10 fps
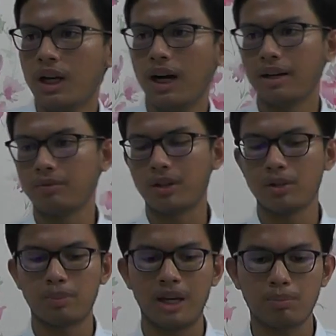I found
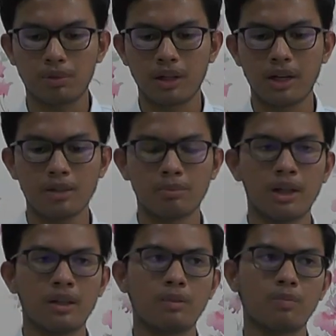a paper that had
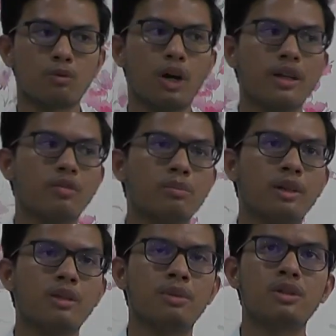my writing from
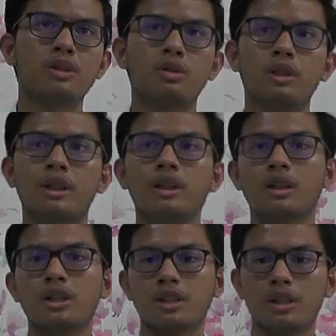elementary school in
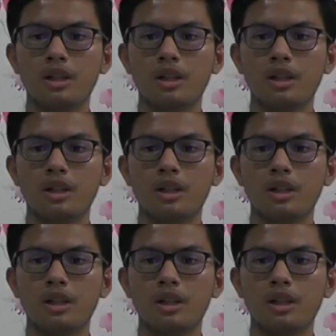English,